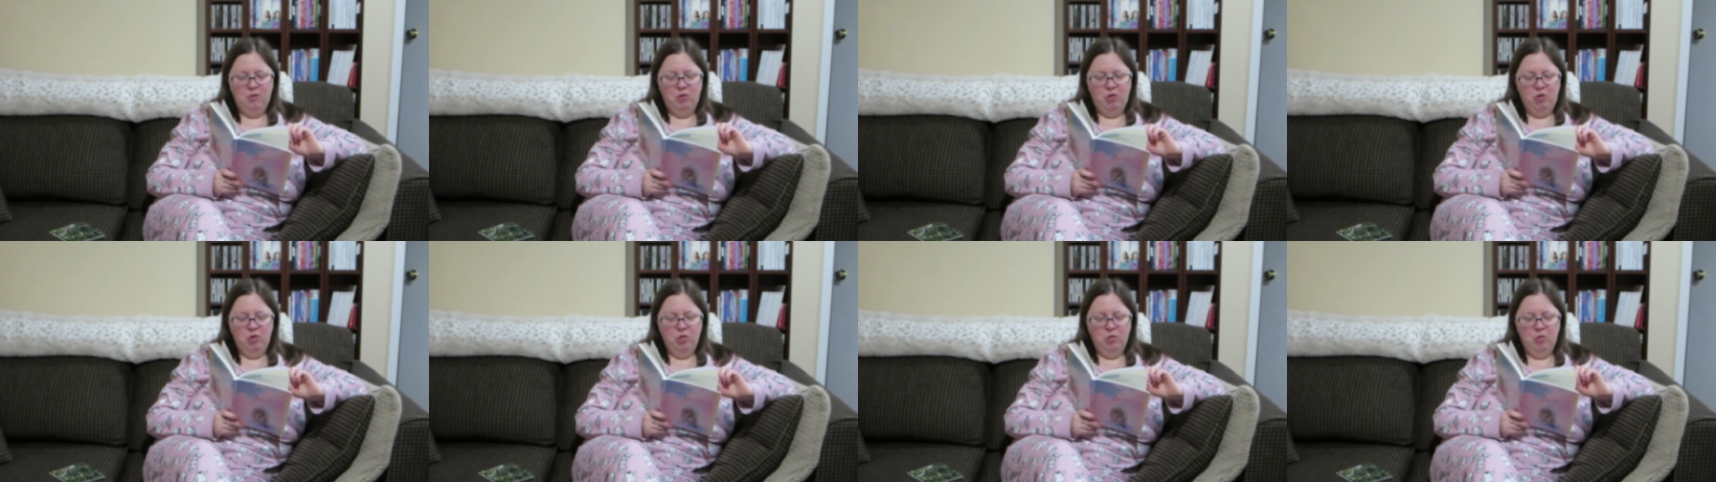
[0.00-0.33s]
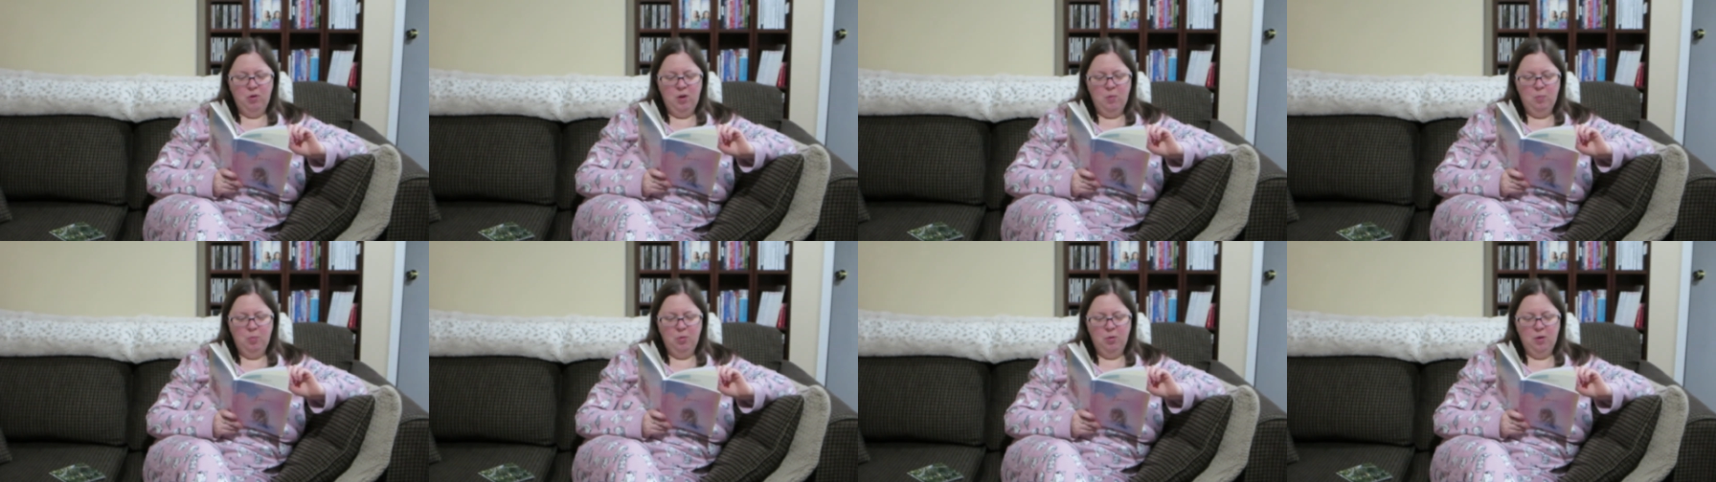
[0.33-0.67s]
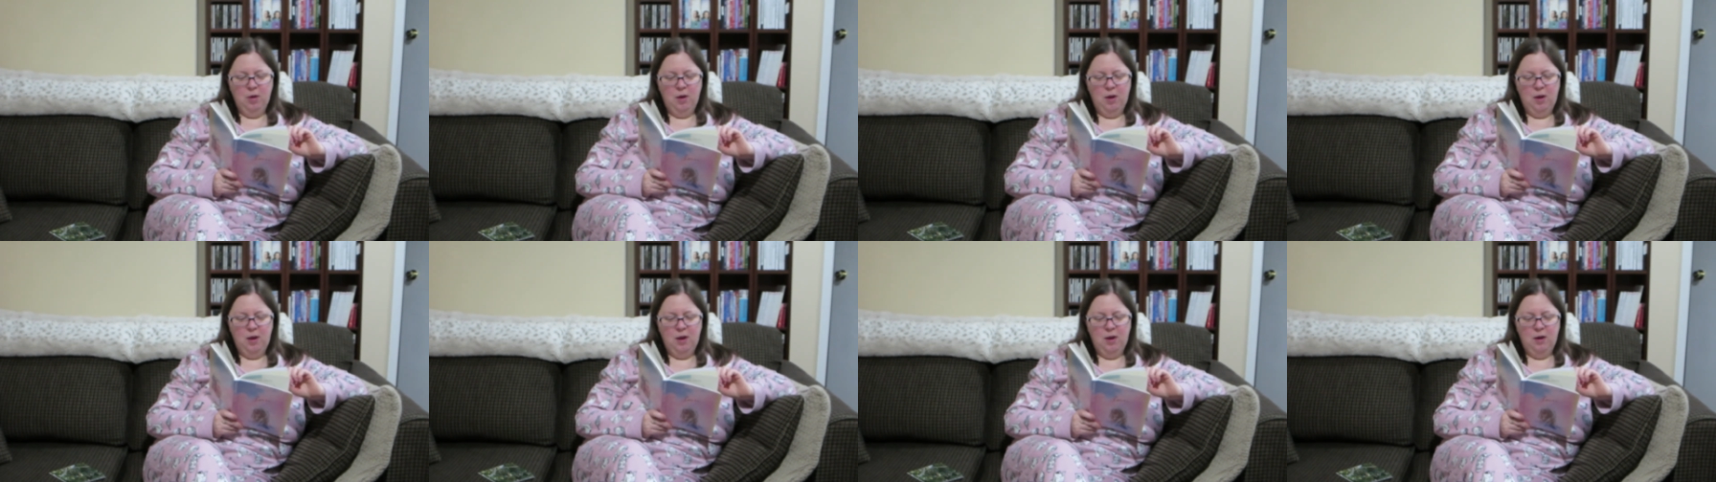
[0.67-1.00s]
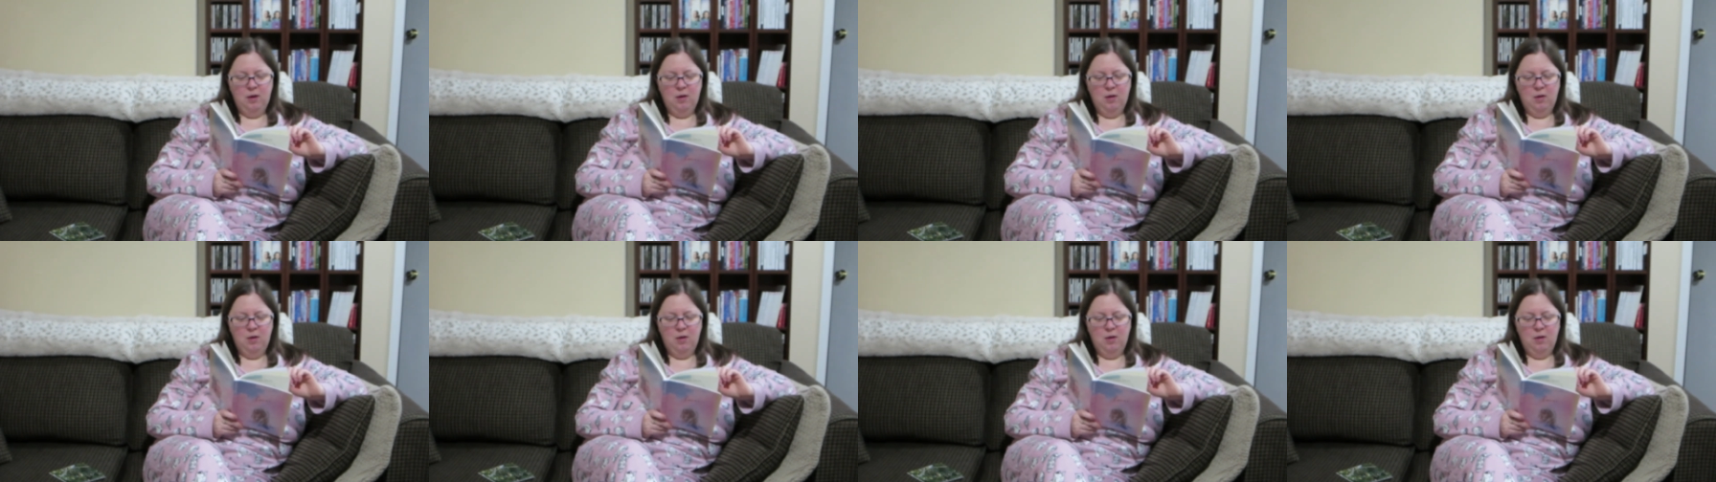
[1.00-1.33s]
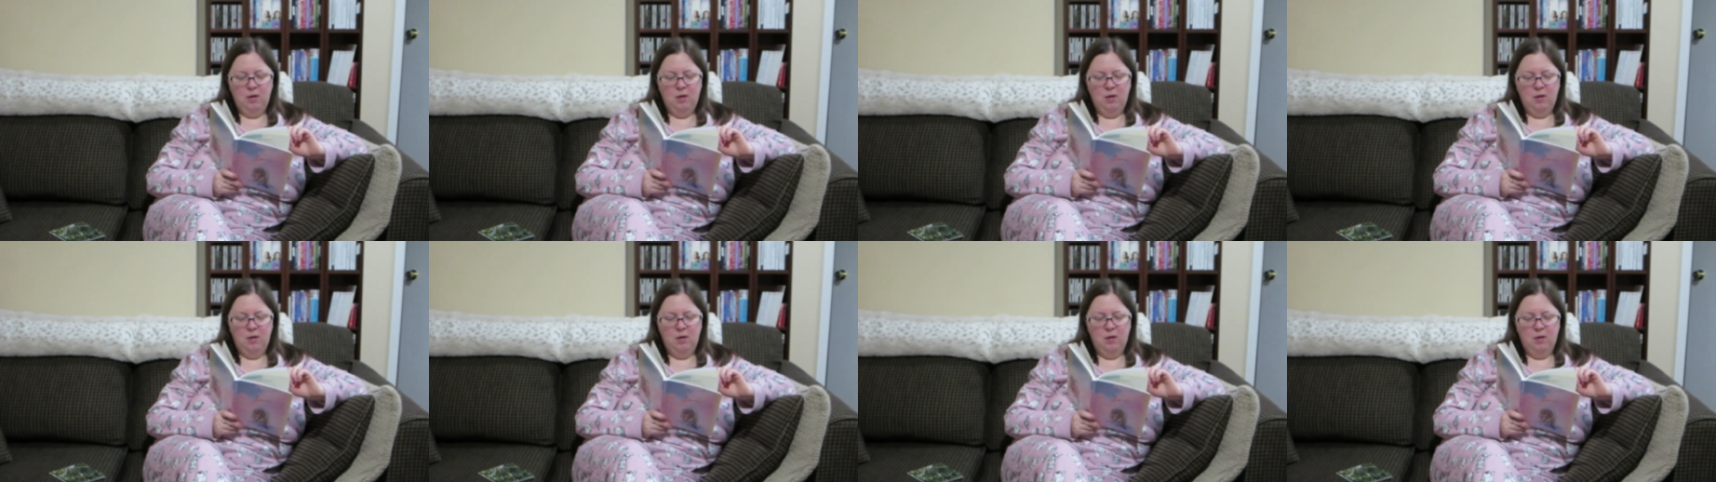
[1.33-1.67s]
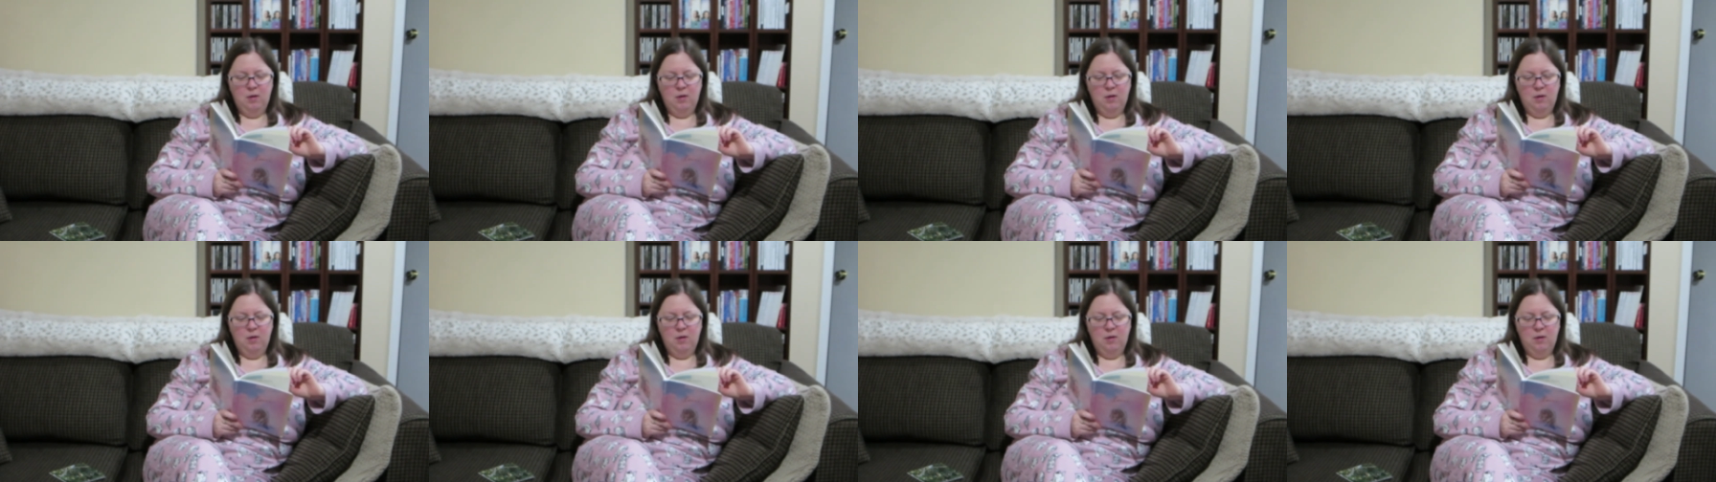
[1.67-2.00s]
Joni played
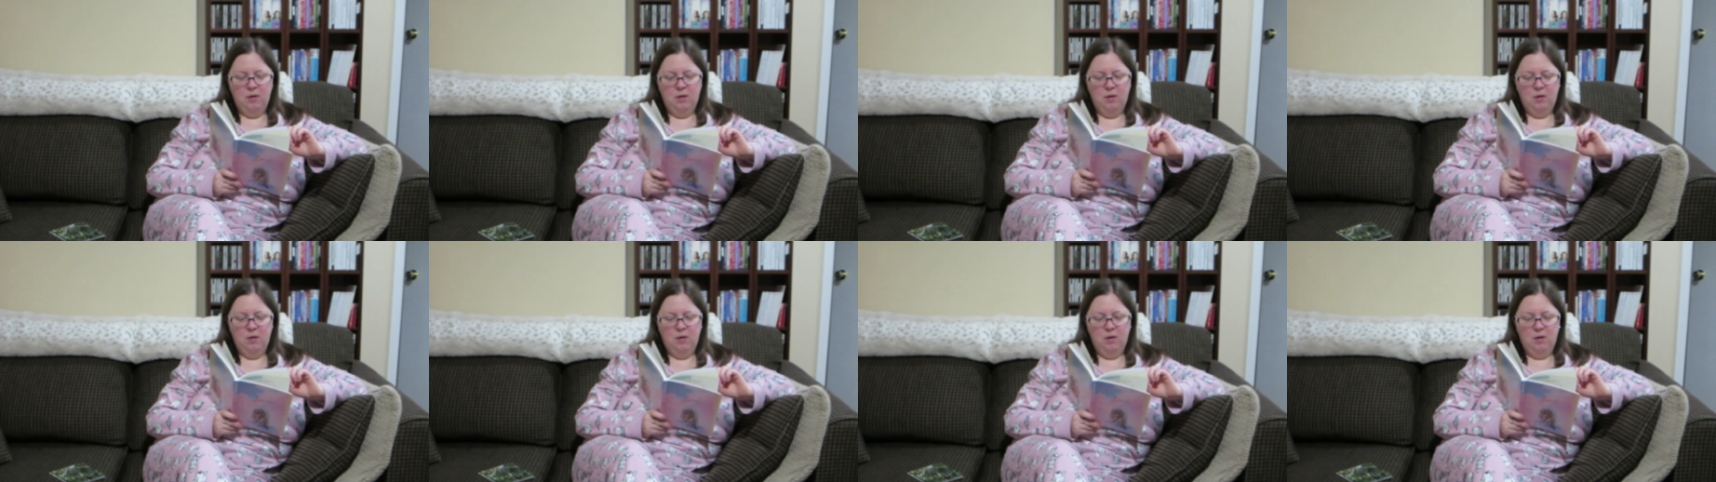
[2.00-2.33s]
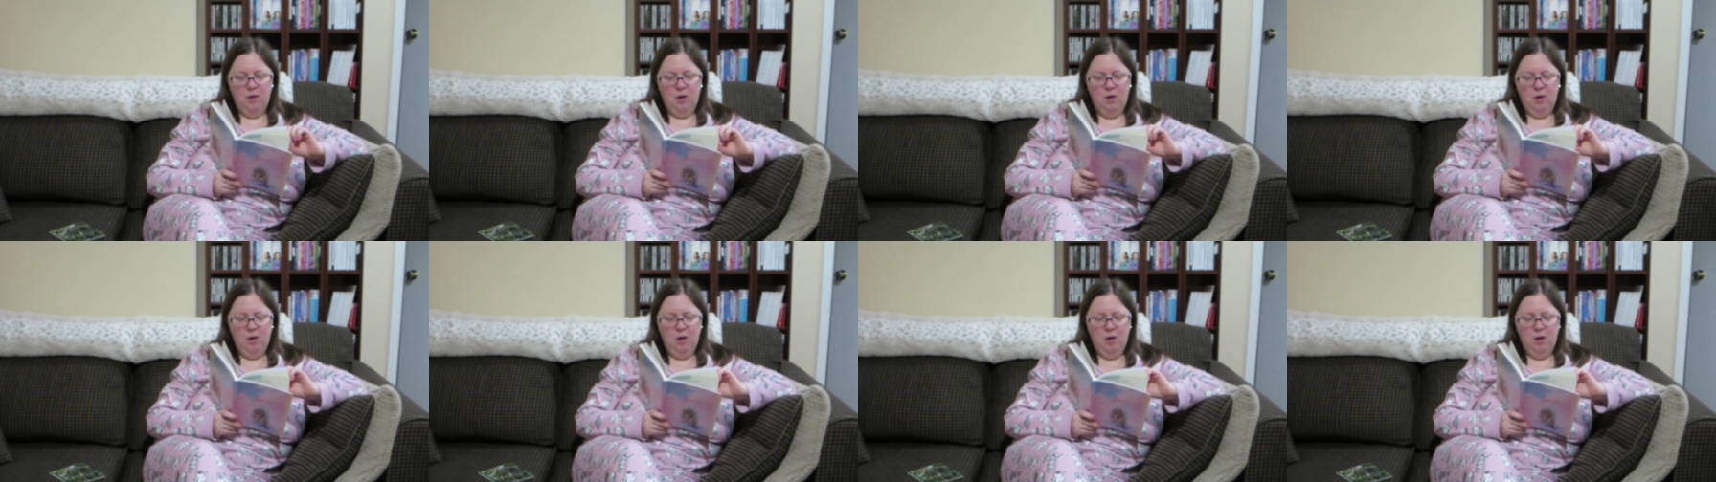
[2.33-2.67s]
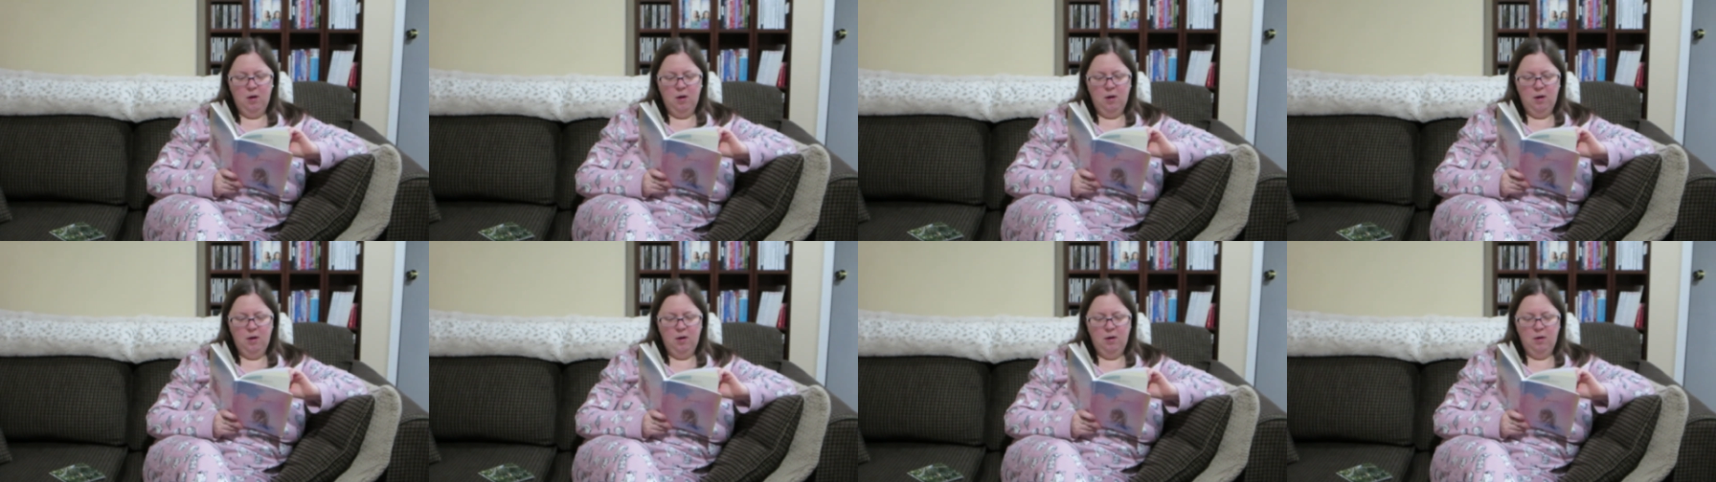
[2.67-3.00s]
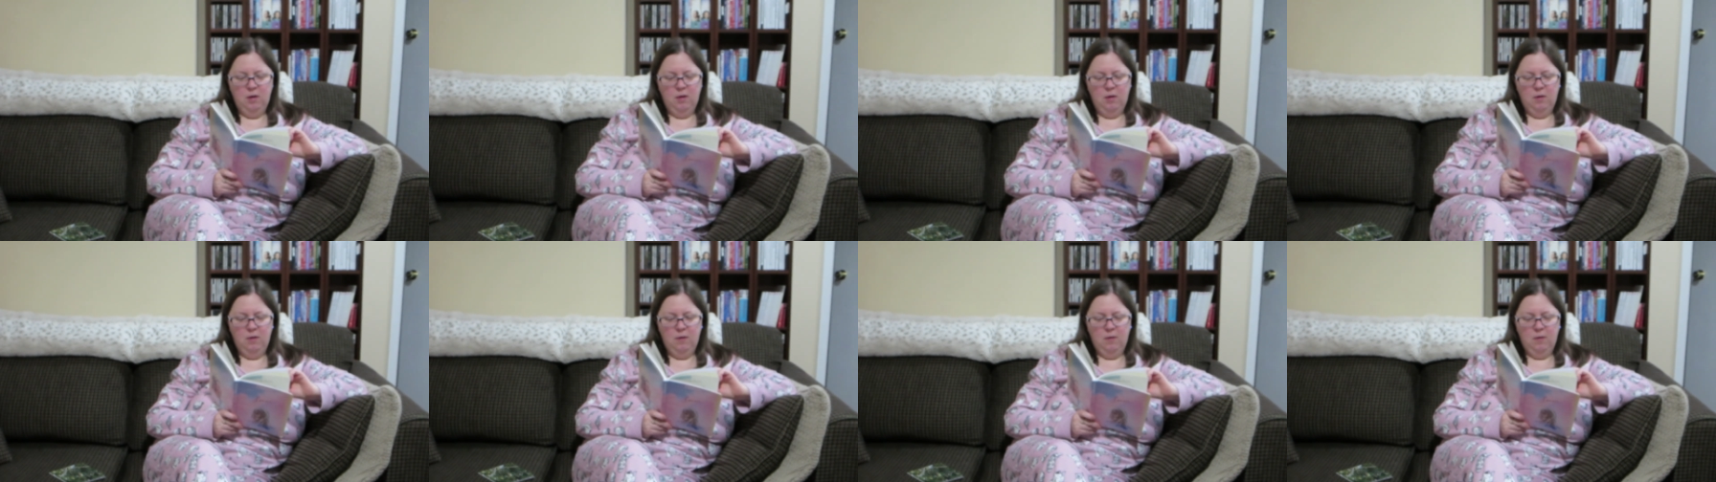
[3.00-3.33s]
on